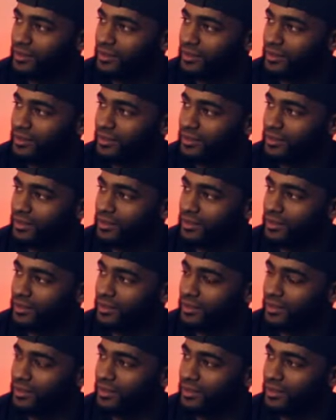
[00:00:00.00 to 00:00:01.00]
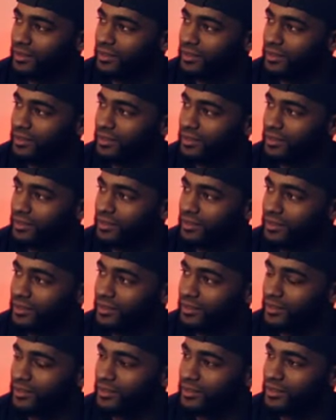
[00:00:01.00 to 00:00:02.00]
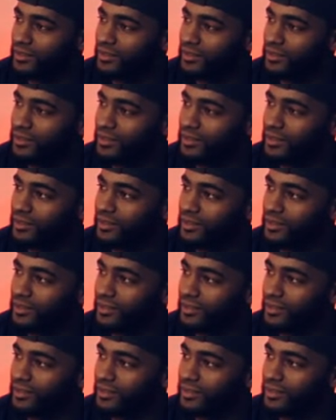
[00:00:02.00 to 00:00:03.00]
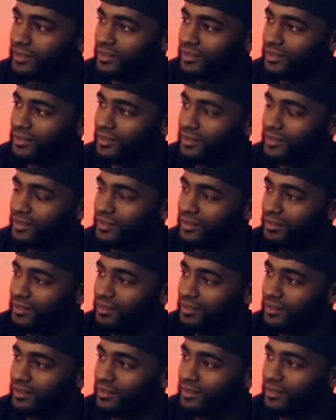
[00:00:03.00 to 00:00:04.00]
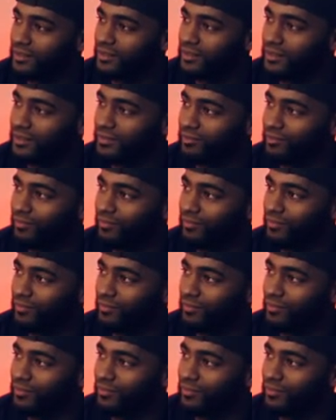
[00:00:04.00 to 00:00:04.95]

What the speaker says: No words are spoken by the person on screen.